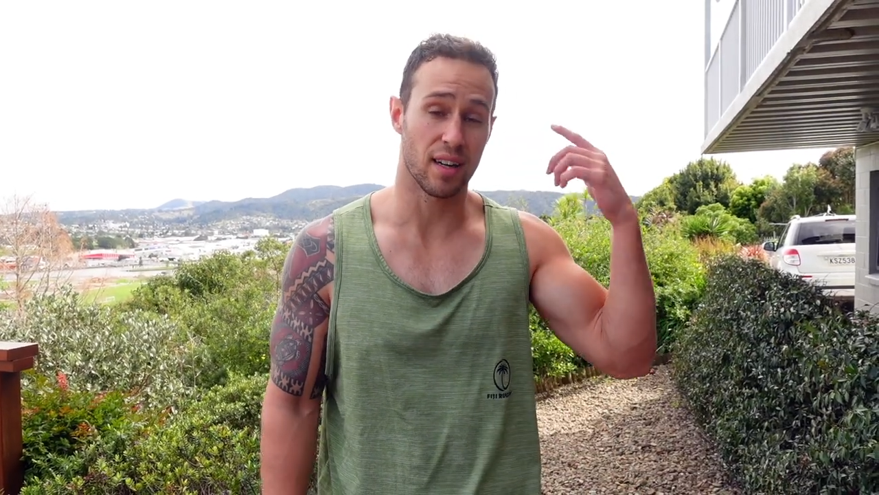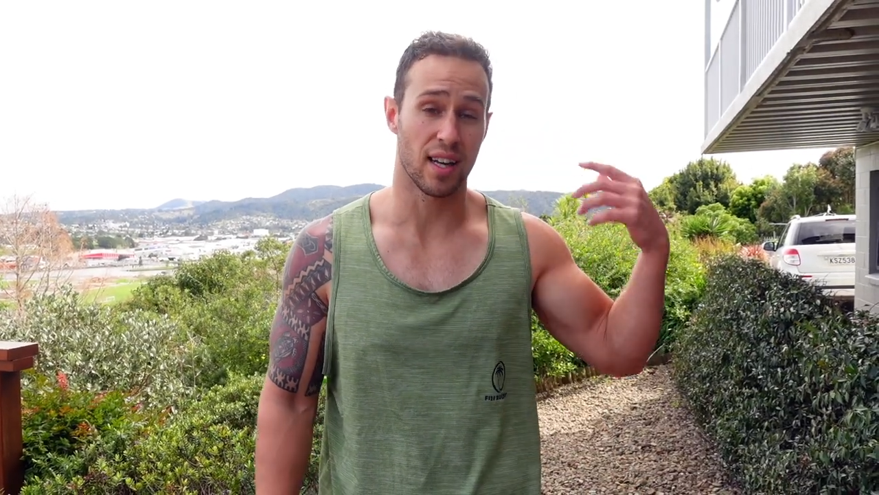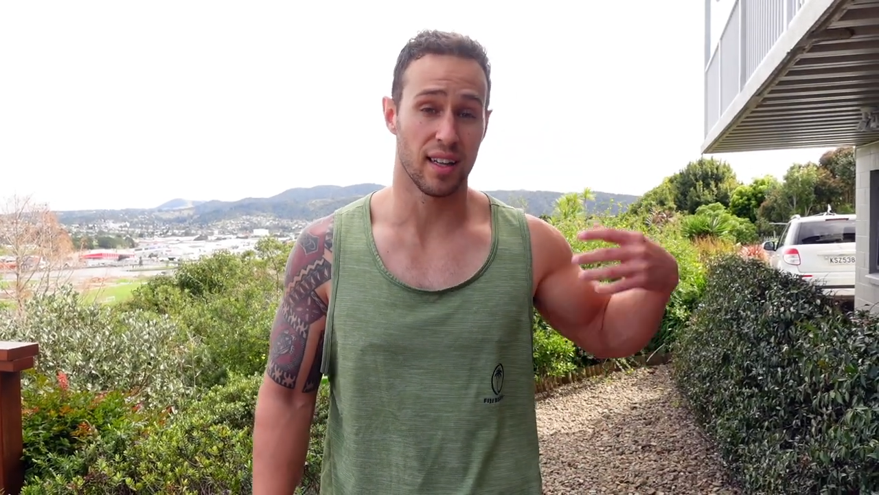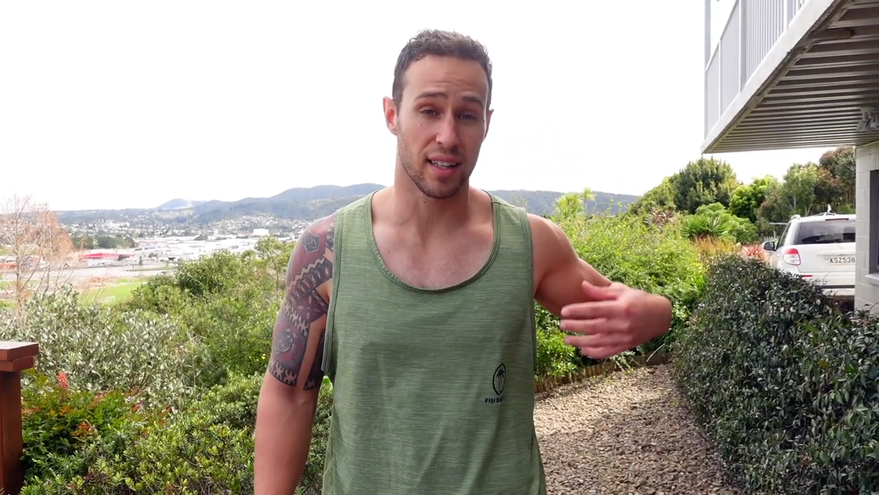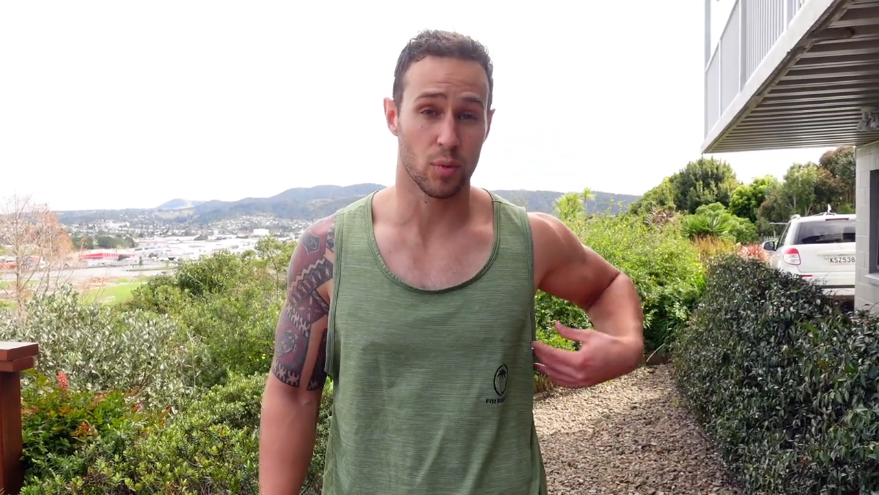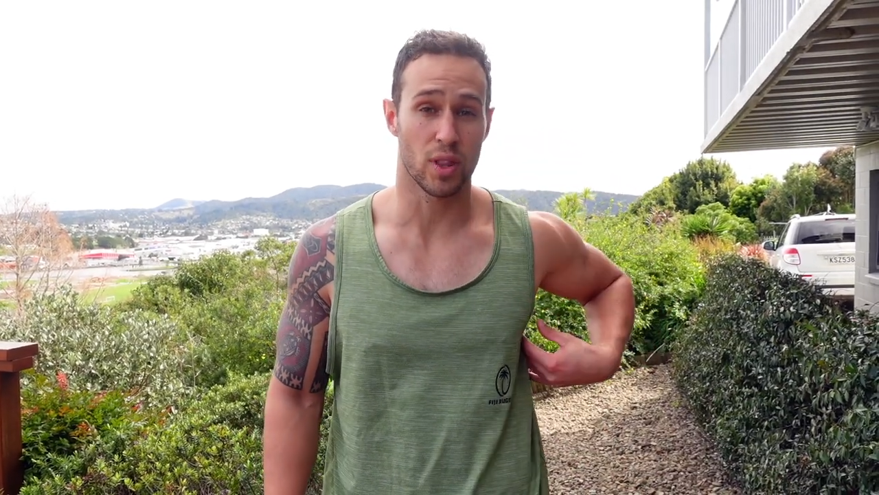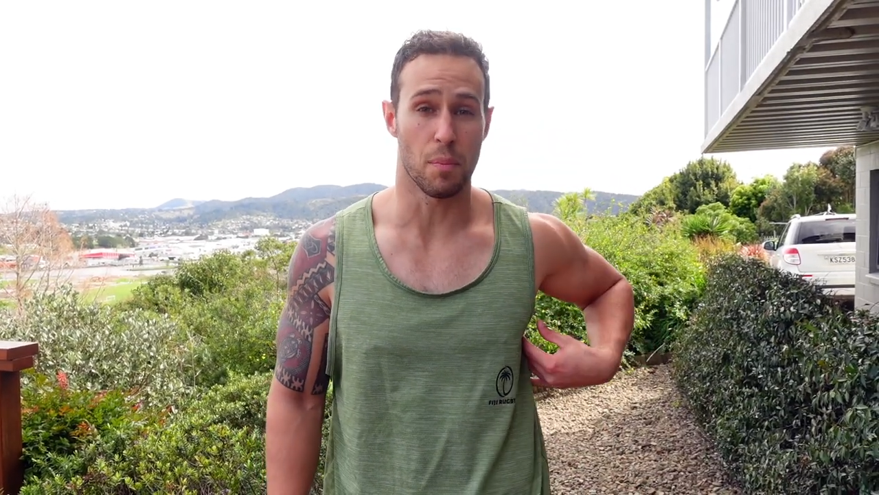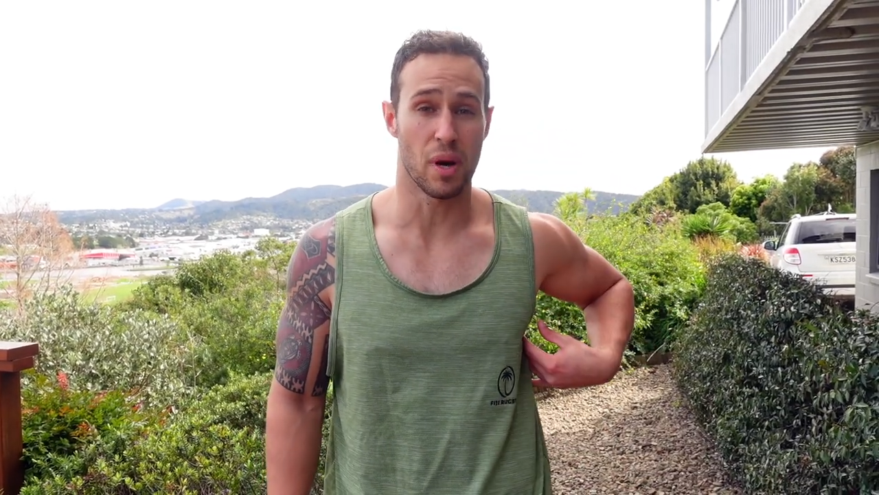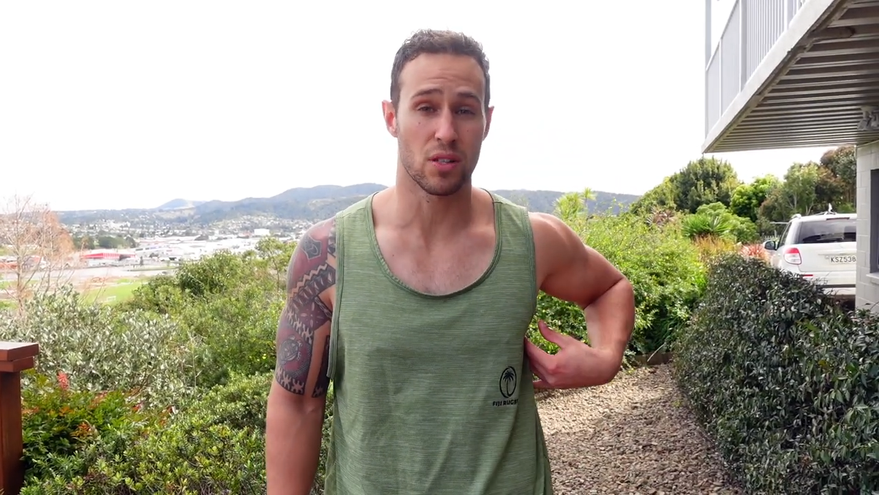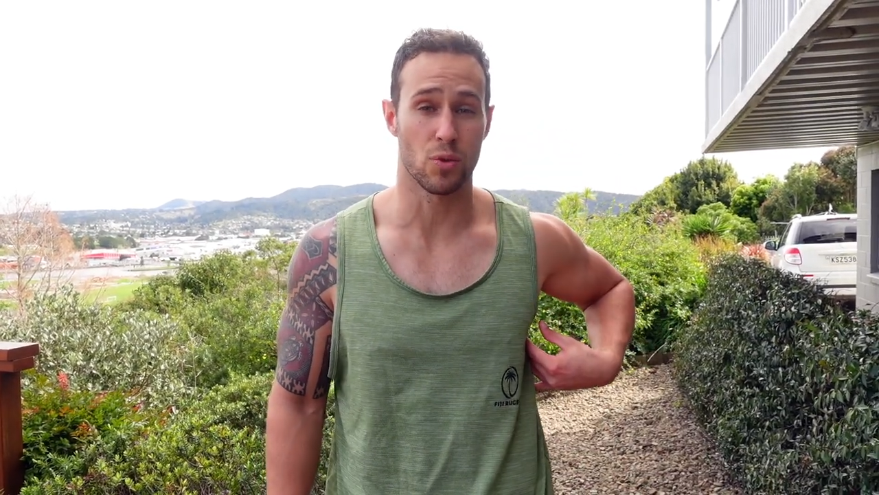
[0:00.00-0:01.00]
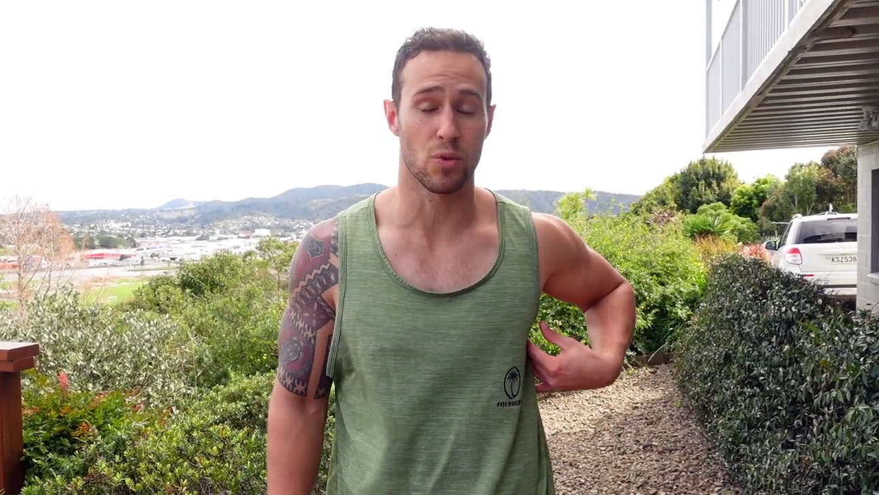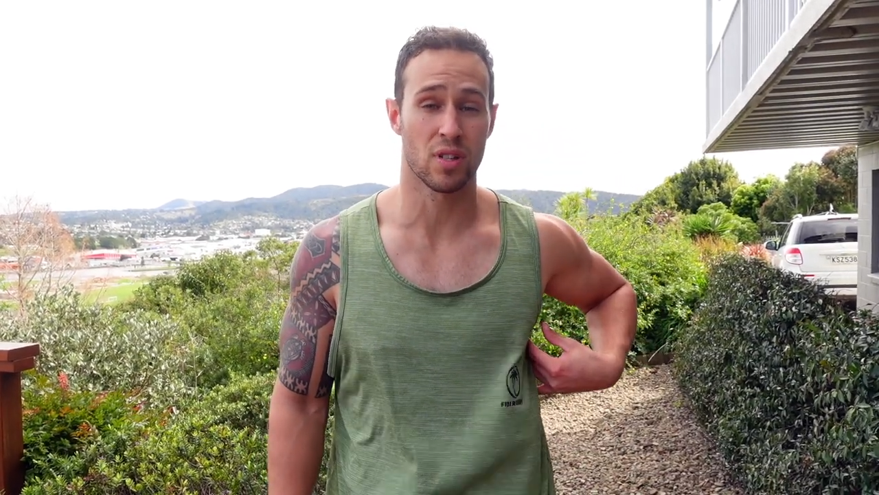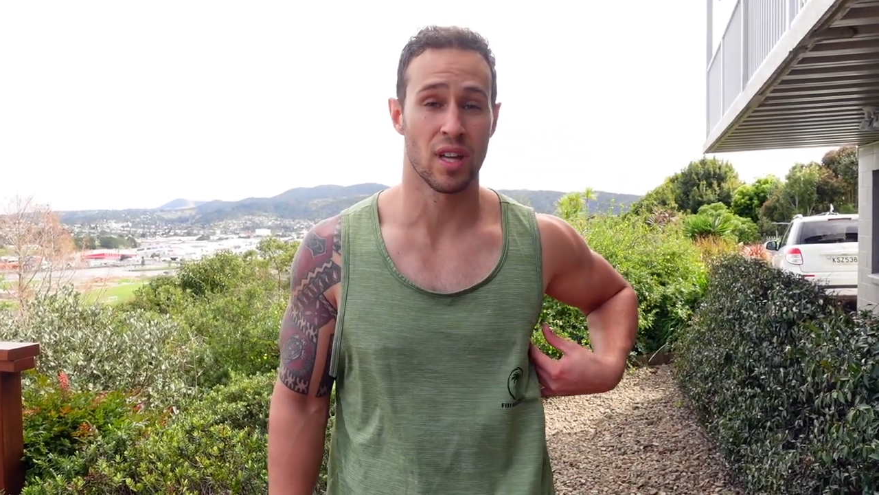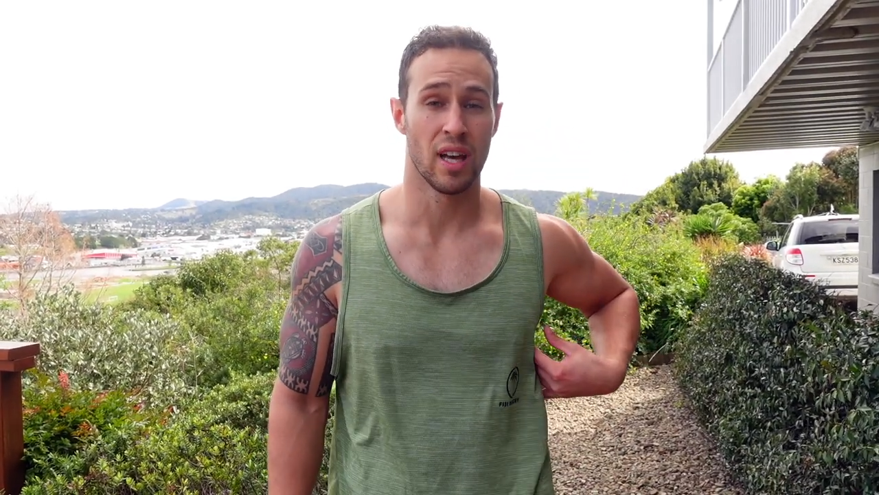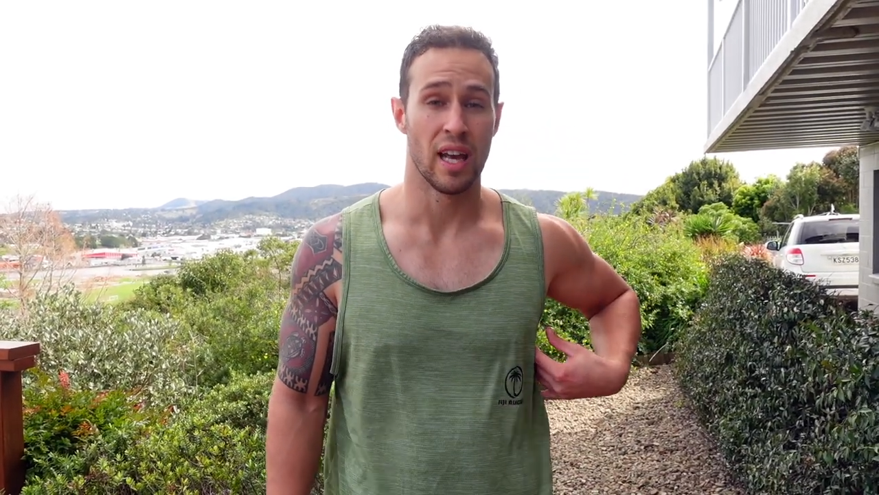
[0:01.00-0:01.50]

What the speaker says: to connect with the muscles